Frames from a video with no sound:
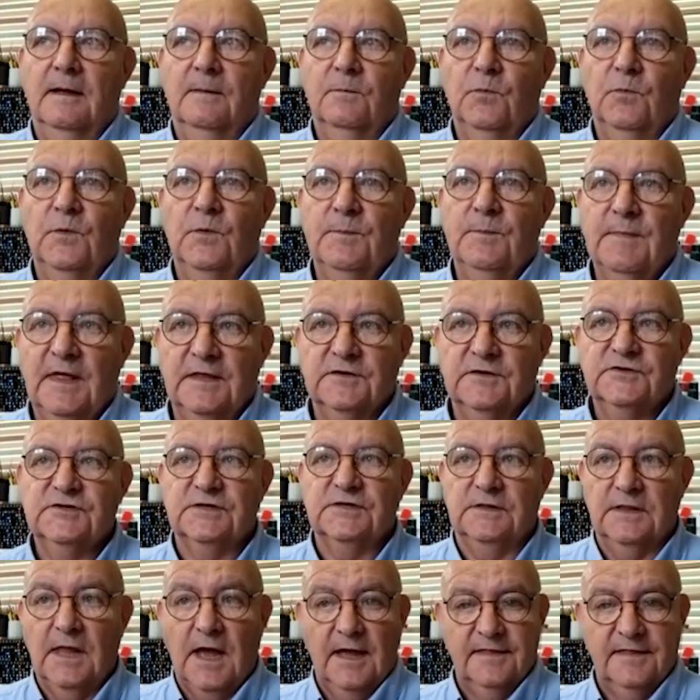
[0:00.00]
We managed to
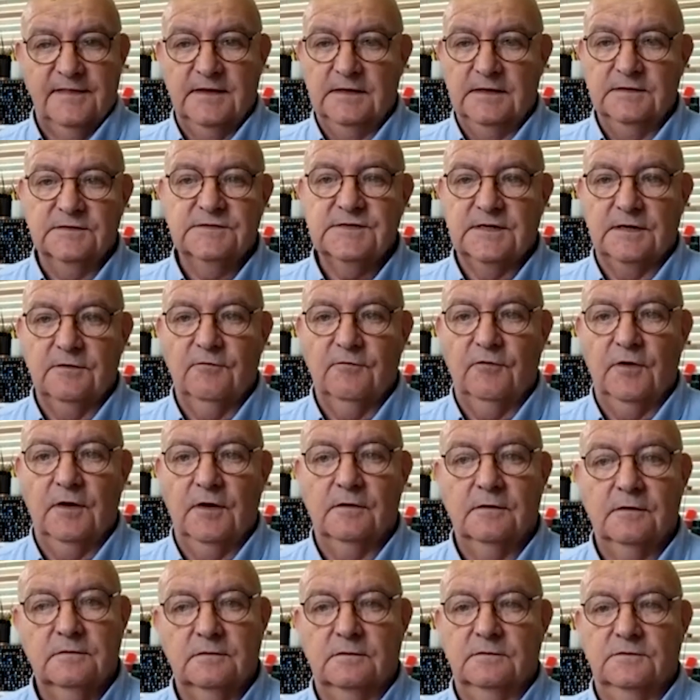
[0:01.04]
light the interior
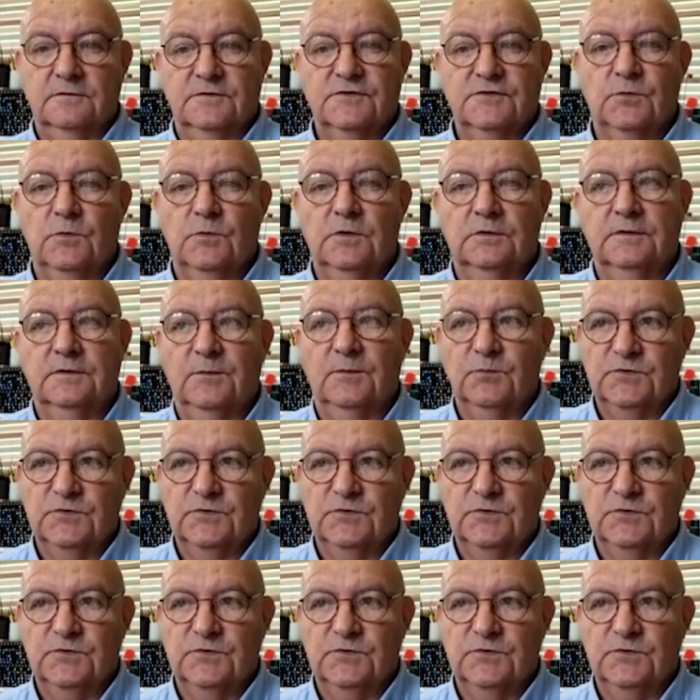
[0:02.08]
and so on.